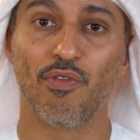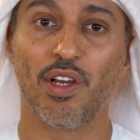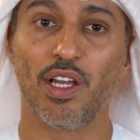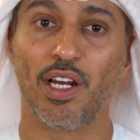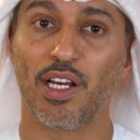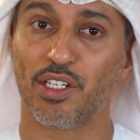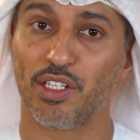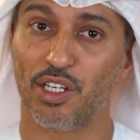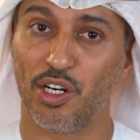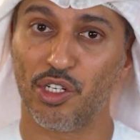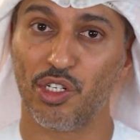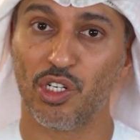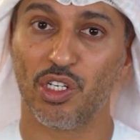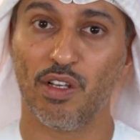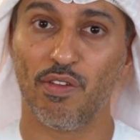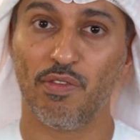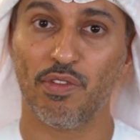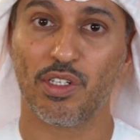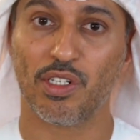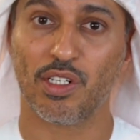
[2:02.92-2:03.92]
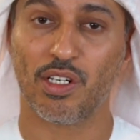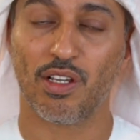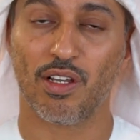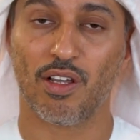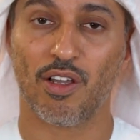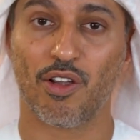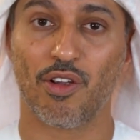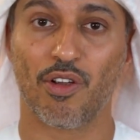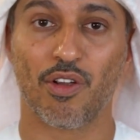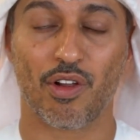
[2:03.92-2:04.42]
various initiatives
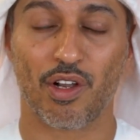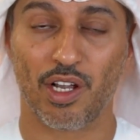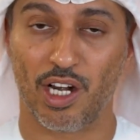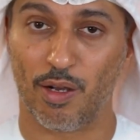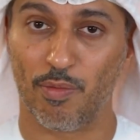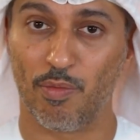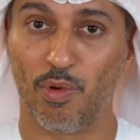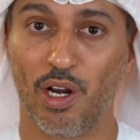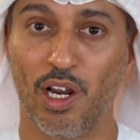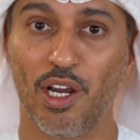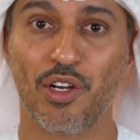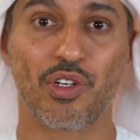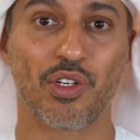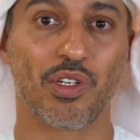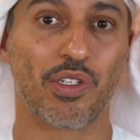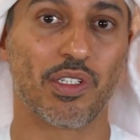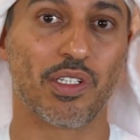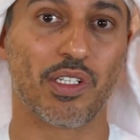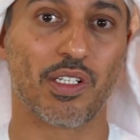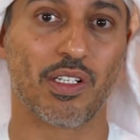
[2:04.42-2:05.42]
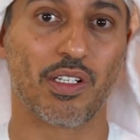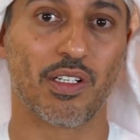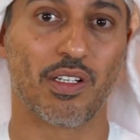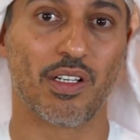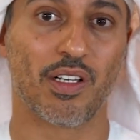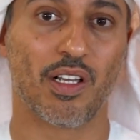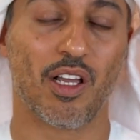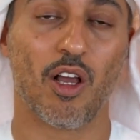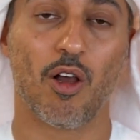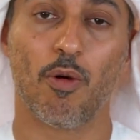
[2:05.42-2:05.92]
collaborations,
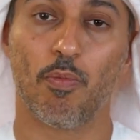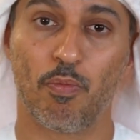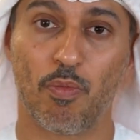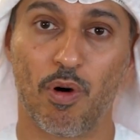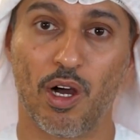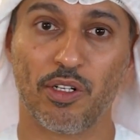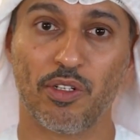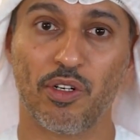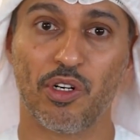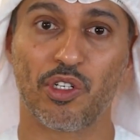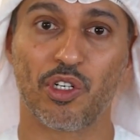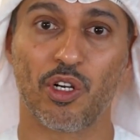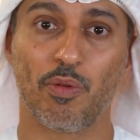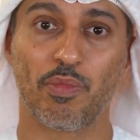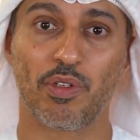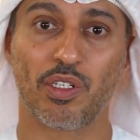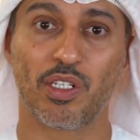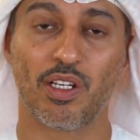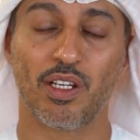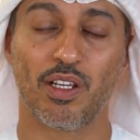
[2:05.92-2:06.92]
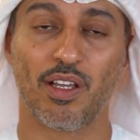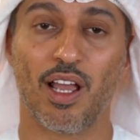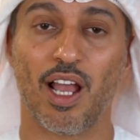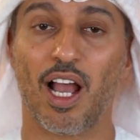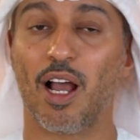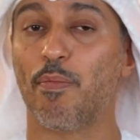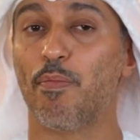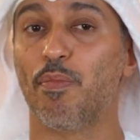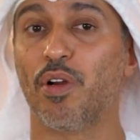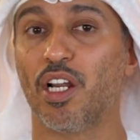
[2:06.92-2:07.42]
partnerships,
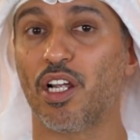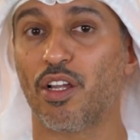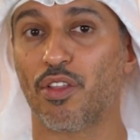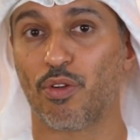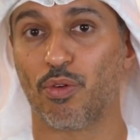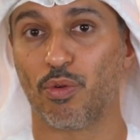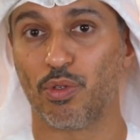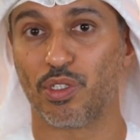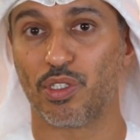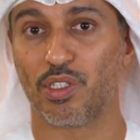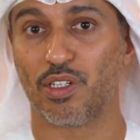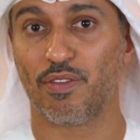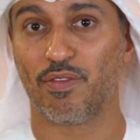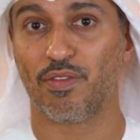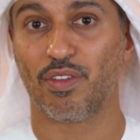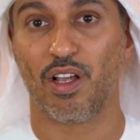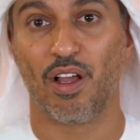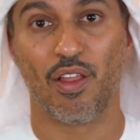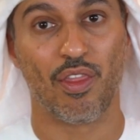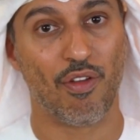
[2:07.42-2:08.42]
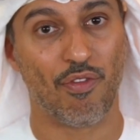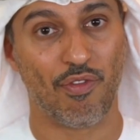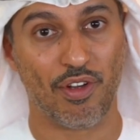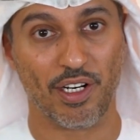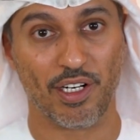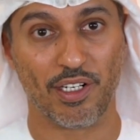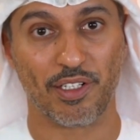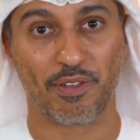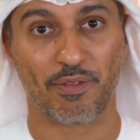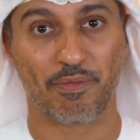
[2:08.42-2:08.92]
and breakthroughs in the
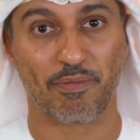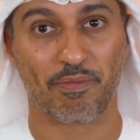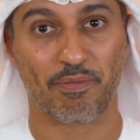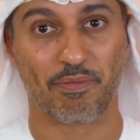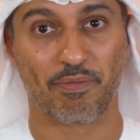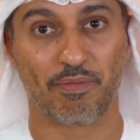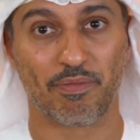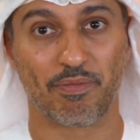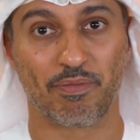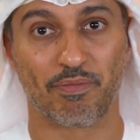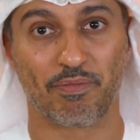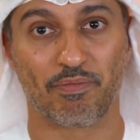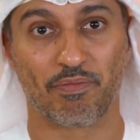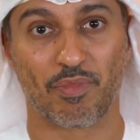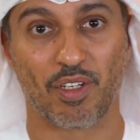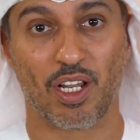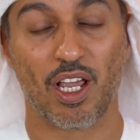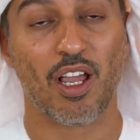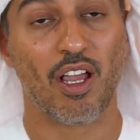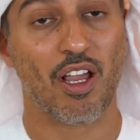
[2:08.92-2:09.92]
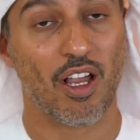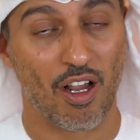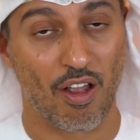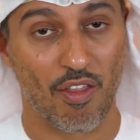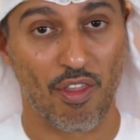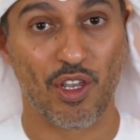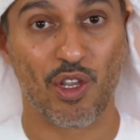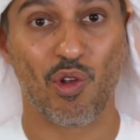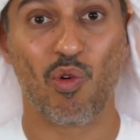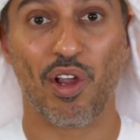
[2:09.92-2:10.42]
field.
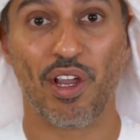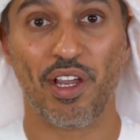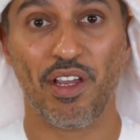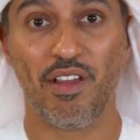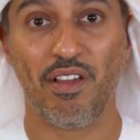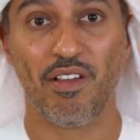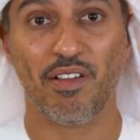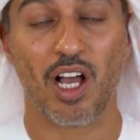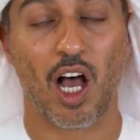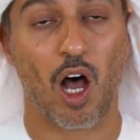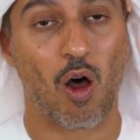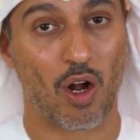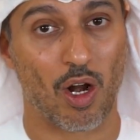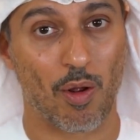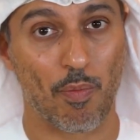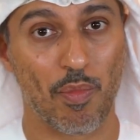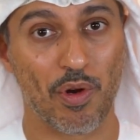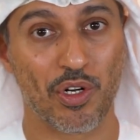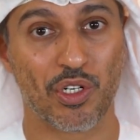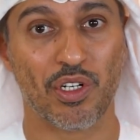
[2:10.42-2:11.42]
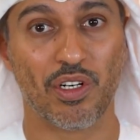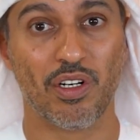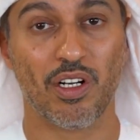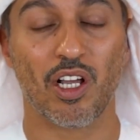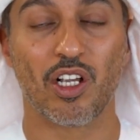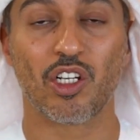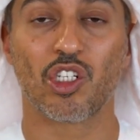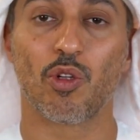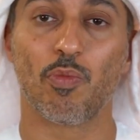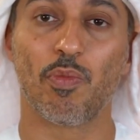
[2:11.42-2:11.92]
In the UAE, our ambition
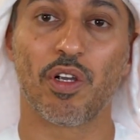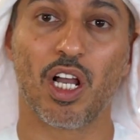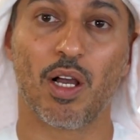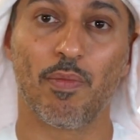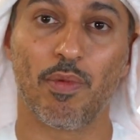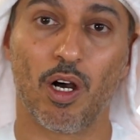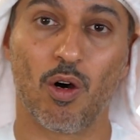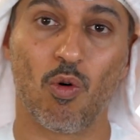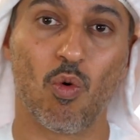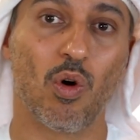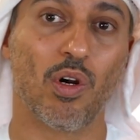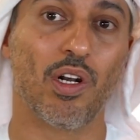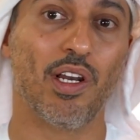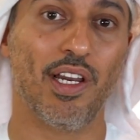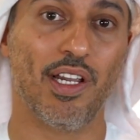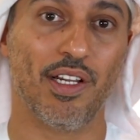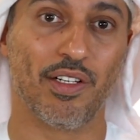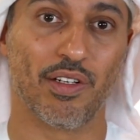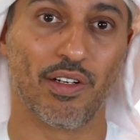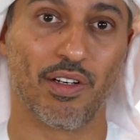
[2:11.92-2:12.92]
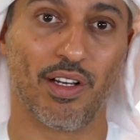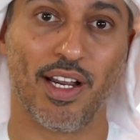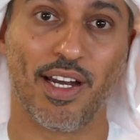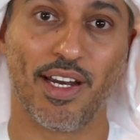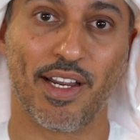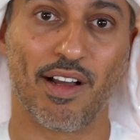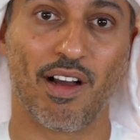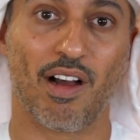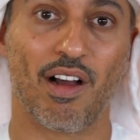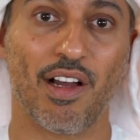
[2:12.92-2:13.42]
is to become a world leader in
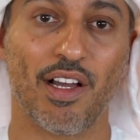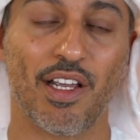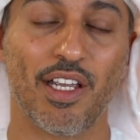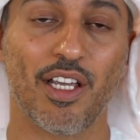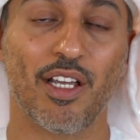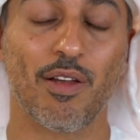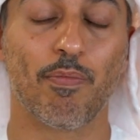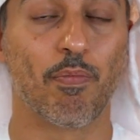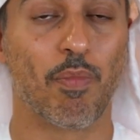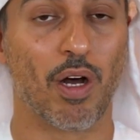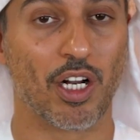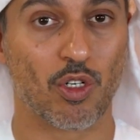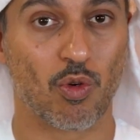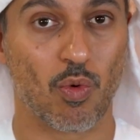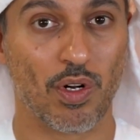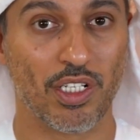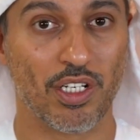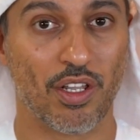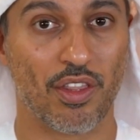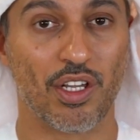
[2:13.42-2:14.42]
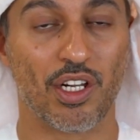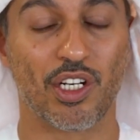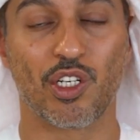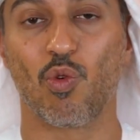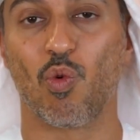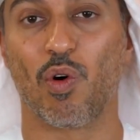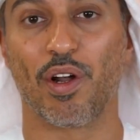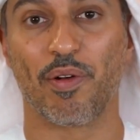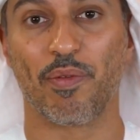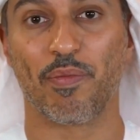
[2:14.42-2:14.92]
AI by
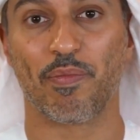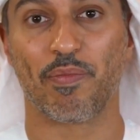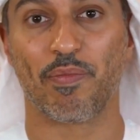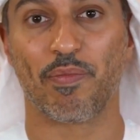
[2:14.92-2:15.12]
2031,